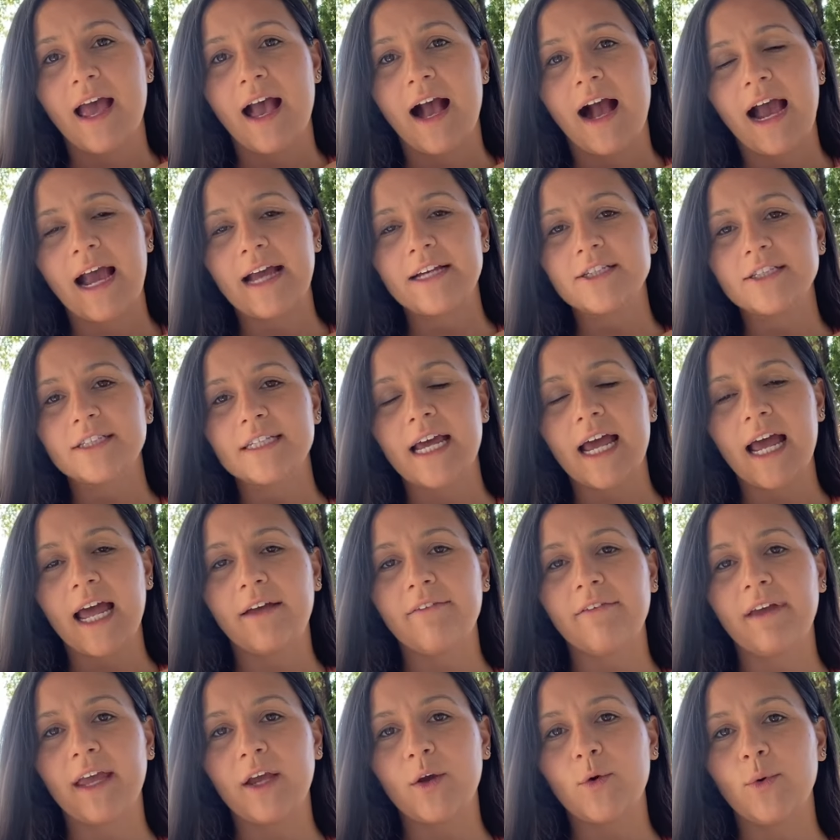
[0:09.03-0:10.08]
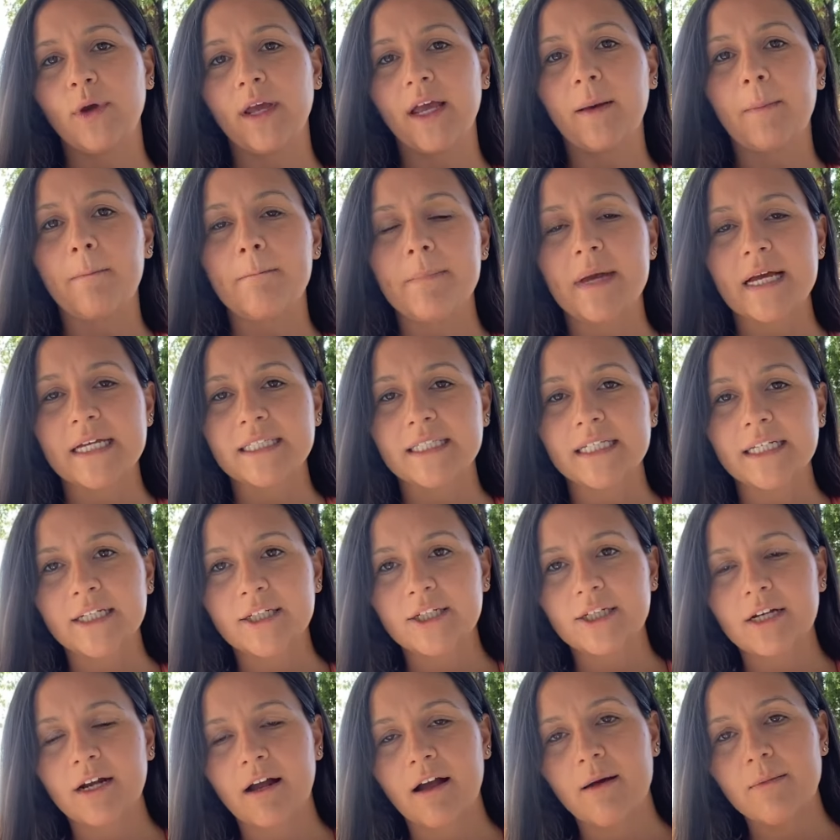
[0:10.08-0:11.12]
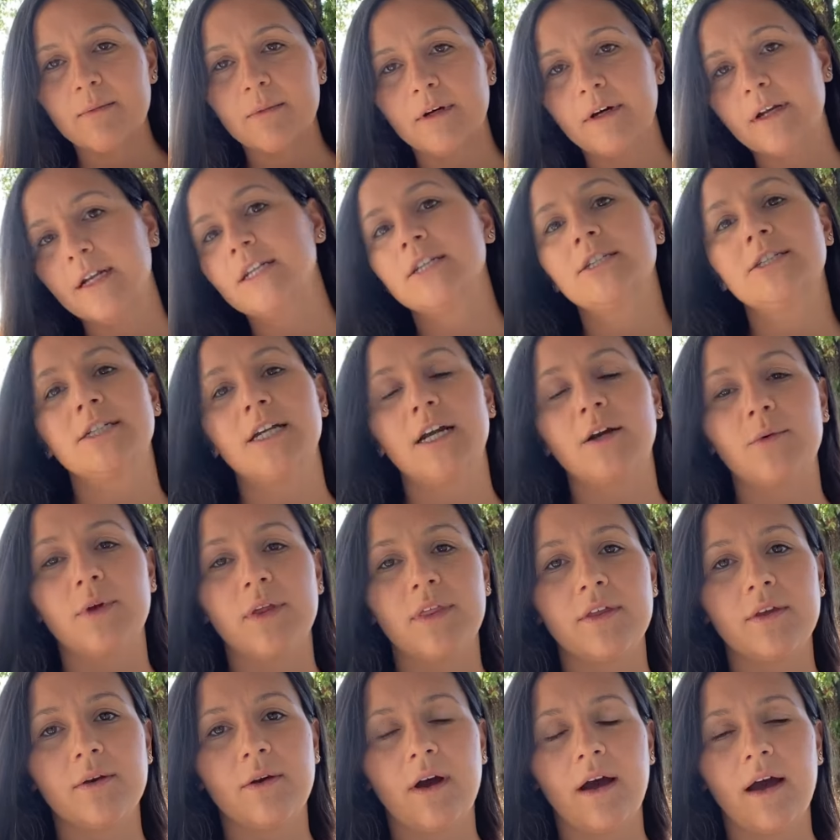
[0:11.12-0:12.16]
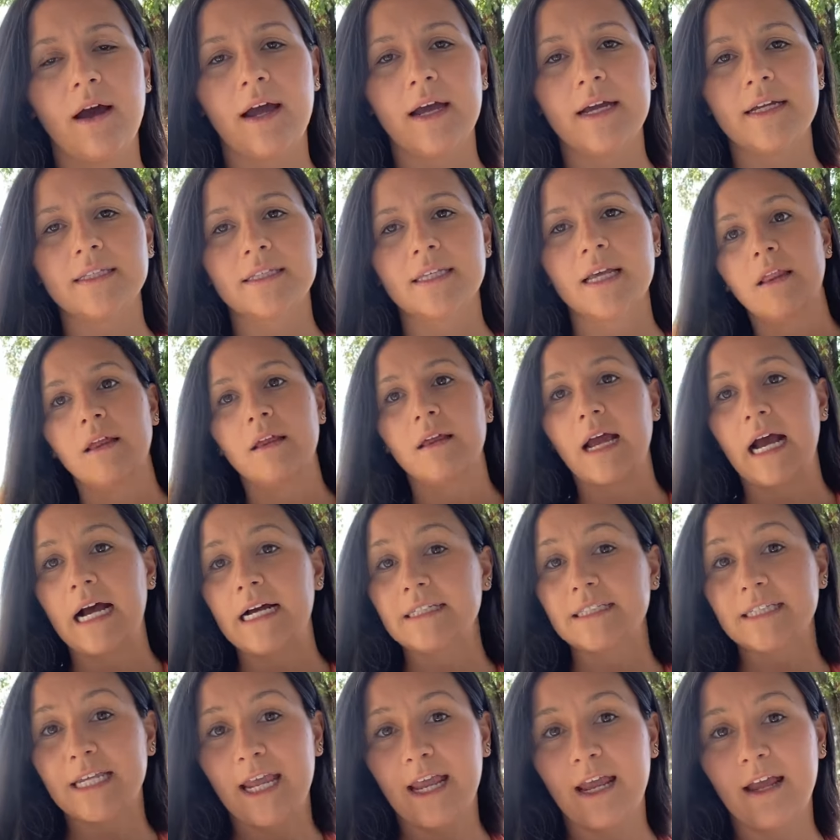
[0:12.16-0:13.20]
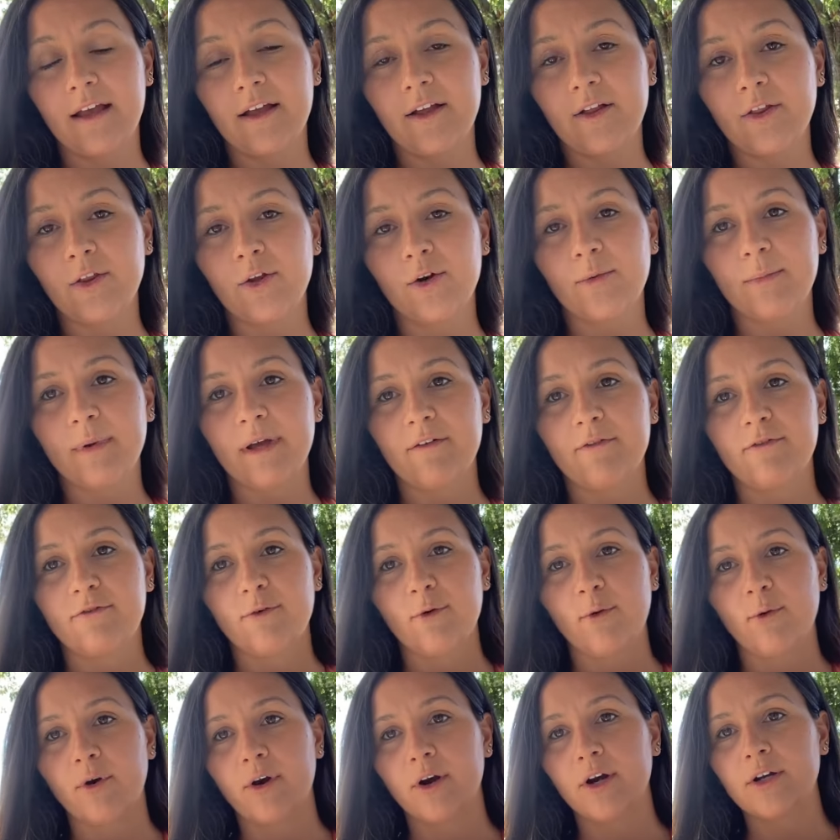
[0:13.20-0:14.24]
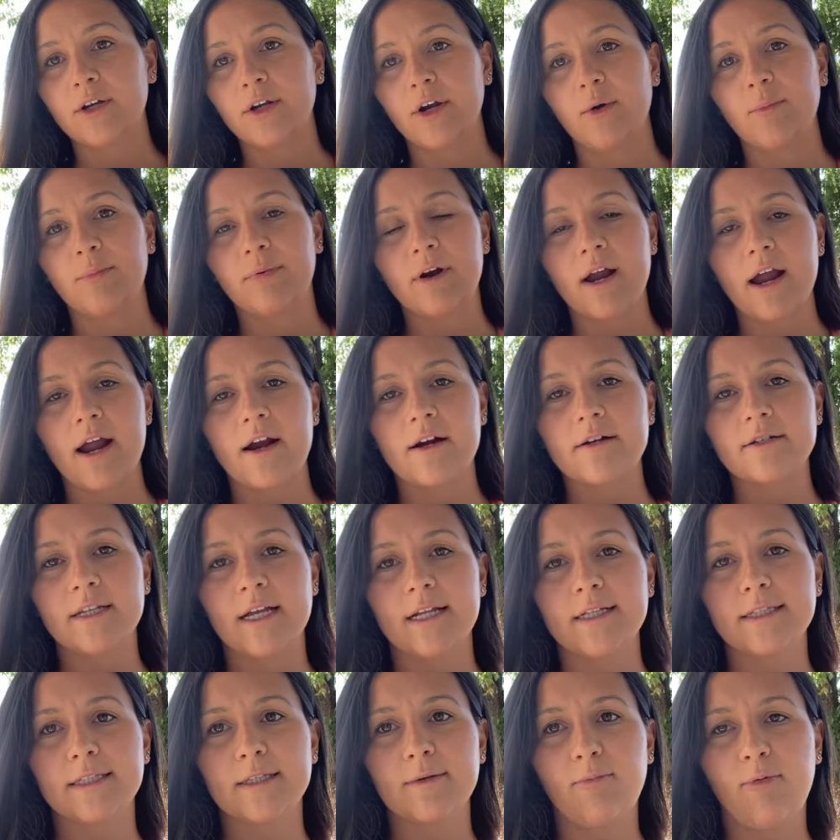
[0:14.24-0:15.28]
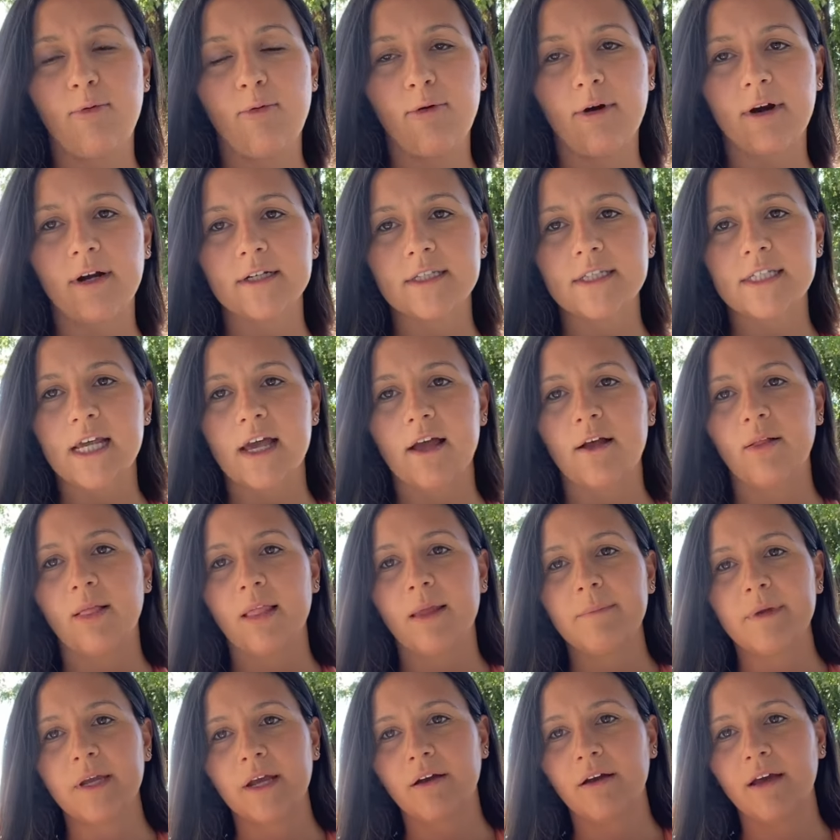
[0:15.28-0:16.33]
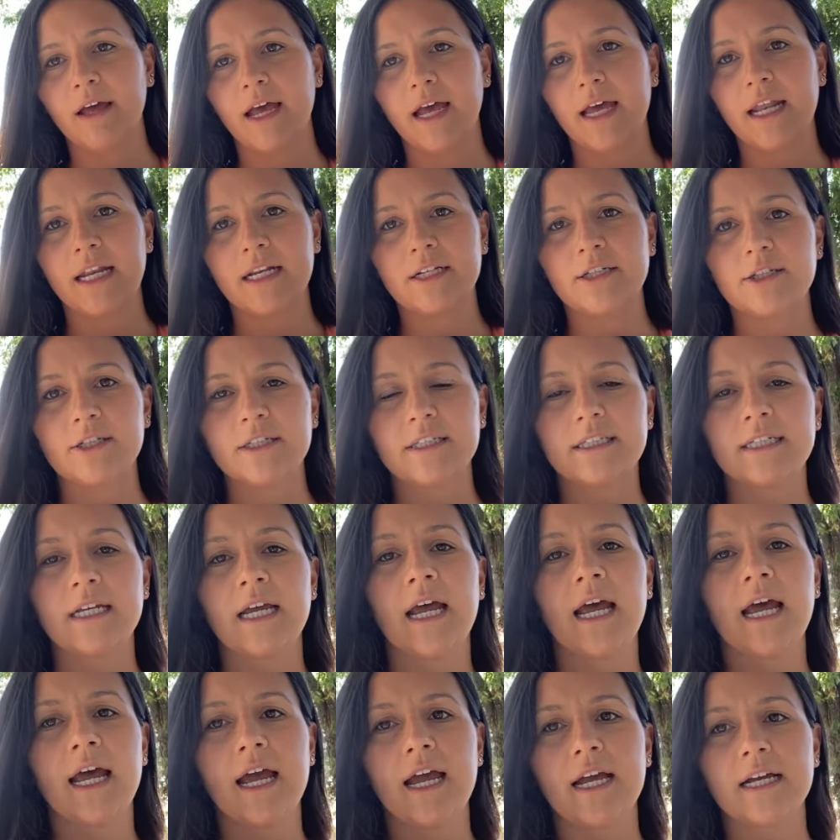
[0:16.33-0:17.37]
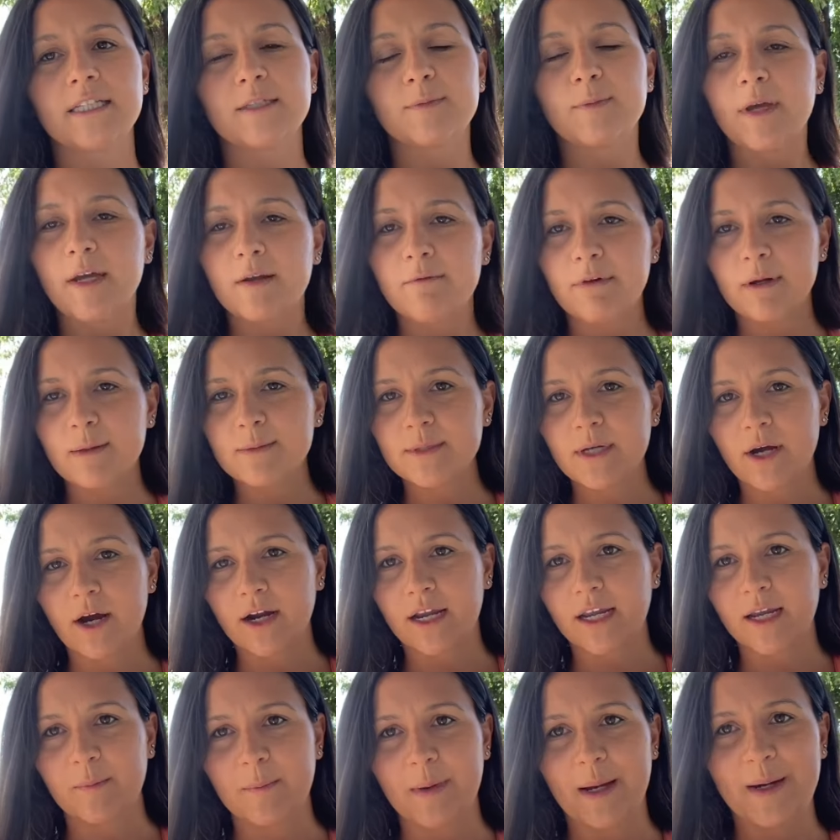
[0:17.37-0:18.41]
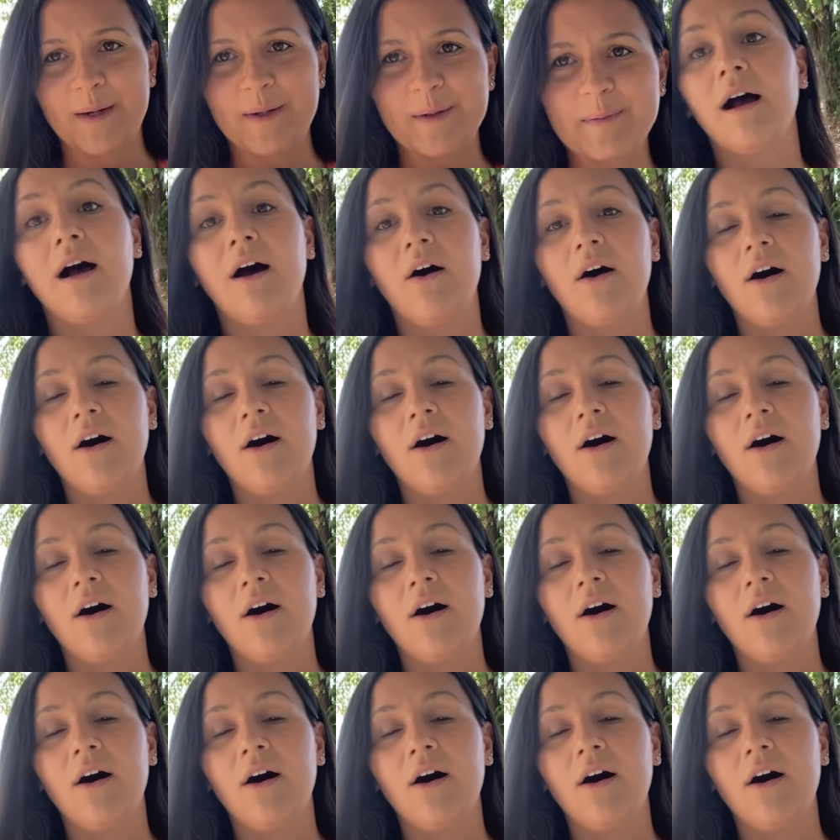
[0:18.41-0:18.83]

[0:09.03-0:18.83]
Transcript: I just have a quick message to come on and share with you guys, asking a little bit for, you know, prayers and support. So let me go ahead and just explain what I'm talking about.